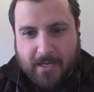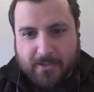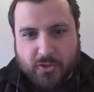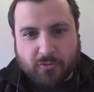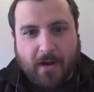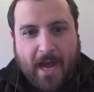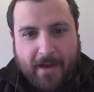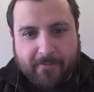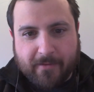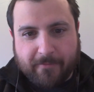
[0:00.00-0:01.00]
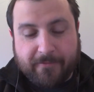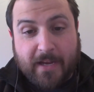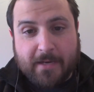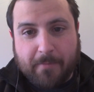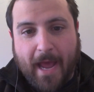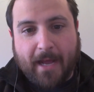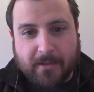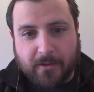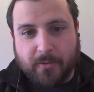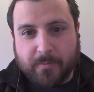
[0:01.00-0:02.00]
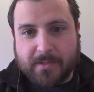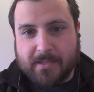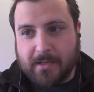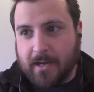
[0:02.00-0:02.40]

drive the feedback loops,